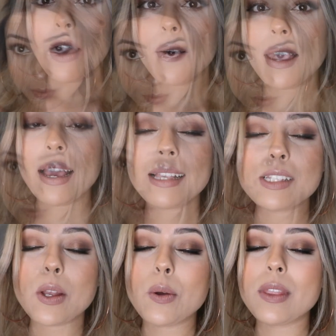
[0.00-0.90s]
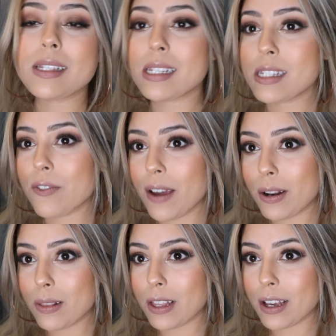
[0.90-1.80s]
Okay guys, so this is the
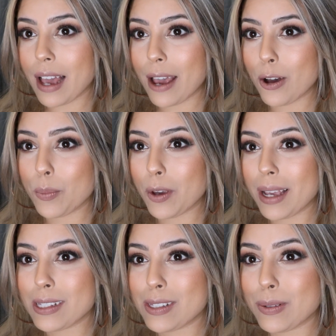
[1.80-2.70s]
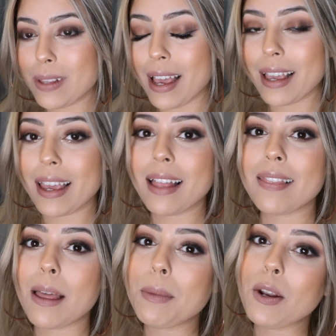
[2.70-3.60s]
final look. I hope you guys do like it.
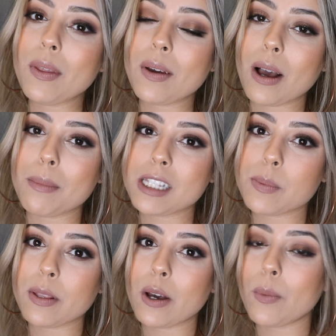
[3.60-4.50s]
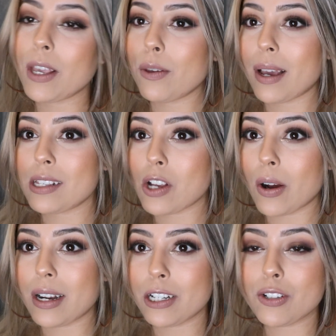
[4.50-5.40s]
Let me know in the comments below what you guys
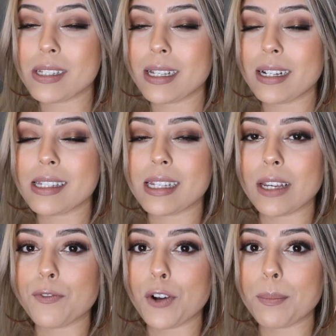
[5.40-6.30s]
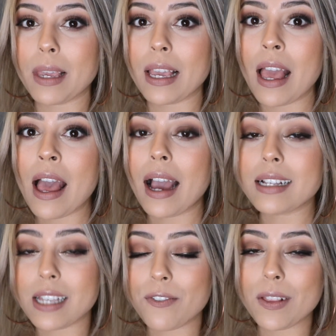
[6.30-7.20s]
are interested in seeing from me. I
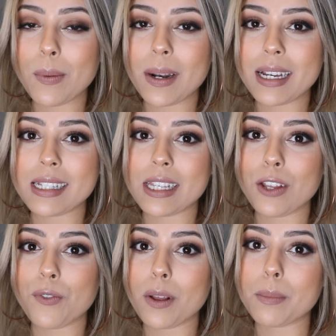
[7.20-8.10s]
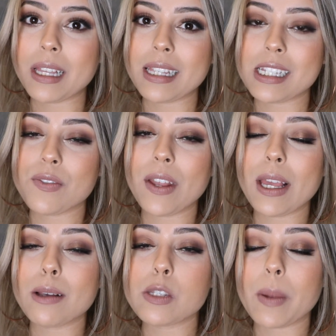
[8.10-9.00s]
definitely want to continue filming these
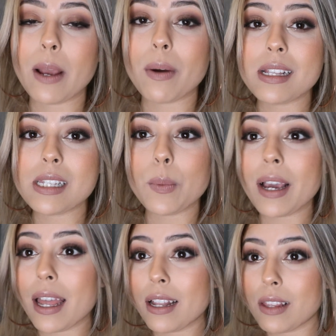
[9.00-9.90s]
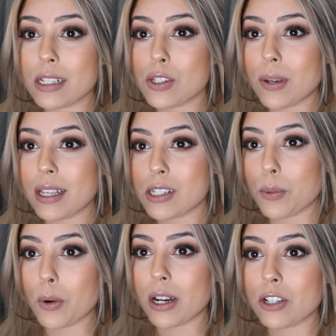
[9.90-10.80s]
videos, but I to see what kind of looks you guys are
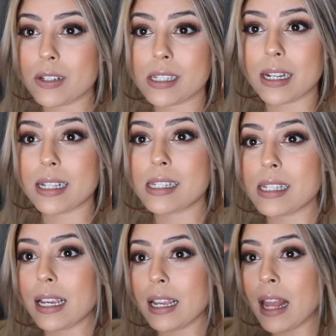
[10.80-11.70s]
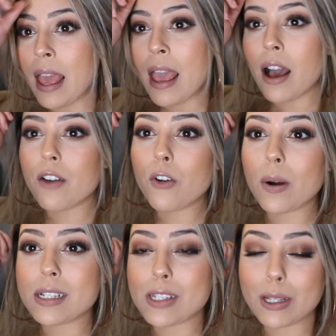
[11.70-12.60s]
more interested in seeing. Of
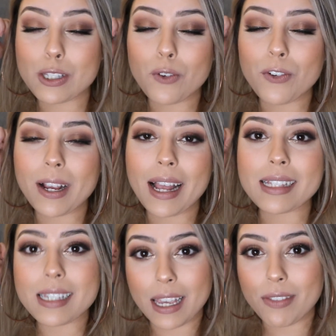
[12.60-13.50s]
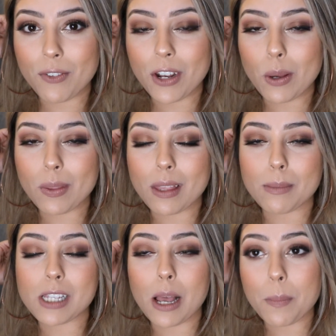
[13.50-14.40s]
course, don't forget to give the video a
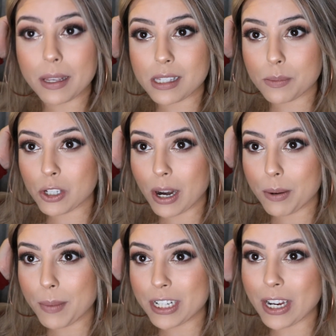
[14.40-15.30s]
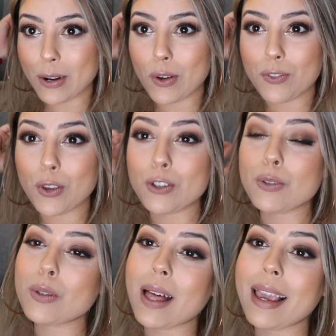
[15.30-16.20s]
thumbs up and subscribe to my channel if you
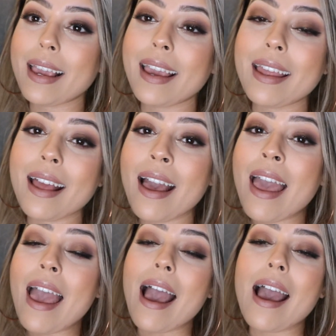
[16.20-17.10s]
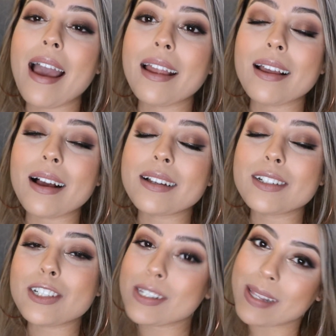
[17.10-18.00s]
do like it. And
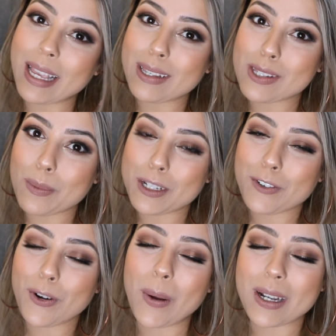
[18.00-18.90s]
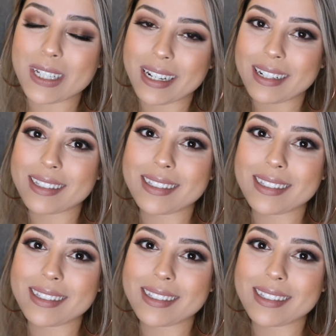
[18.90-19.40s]
just thank you so much for watching.